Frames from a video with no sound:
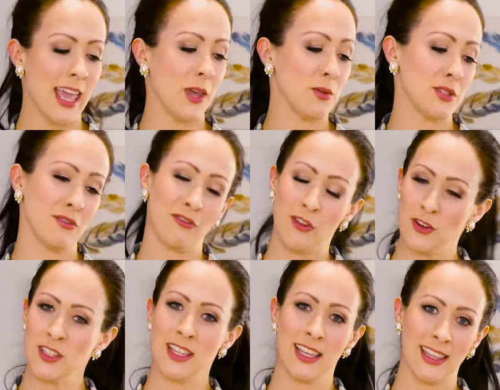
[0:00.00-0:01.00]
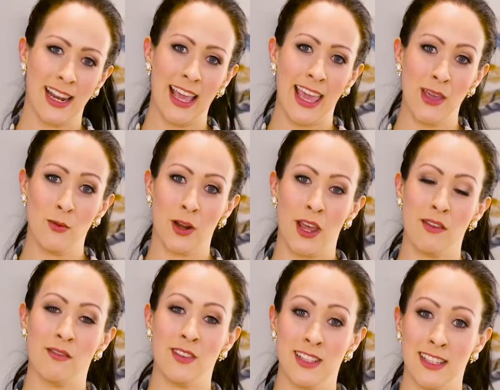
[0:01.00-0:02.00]
It was the first thing that I ate when
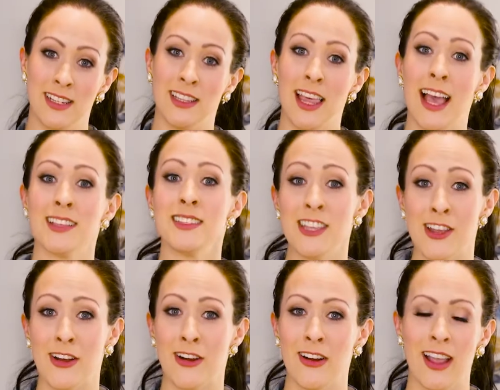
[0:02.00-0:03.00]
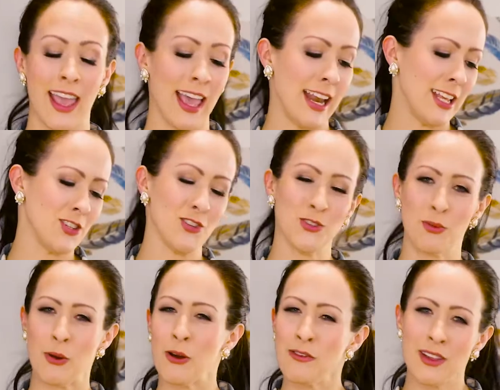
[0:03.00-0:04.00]
I visited last year, and it's just the
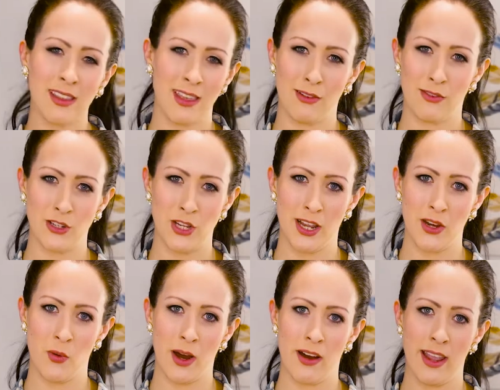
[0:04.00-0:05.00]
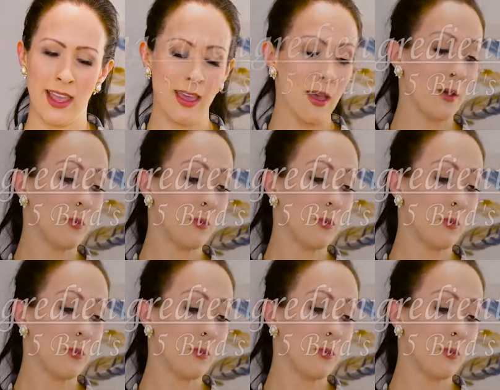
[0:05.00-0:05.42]
perfect thing for January.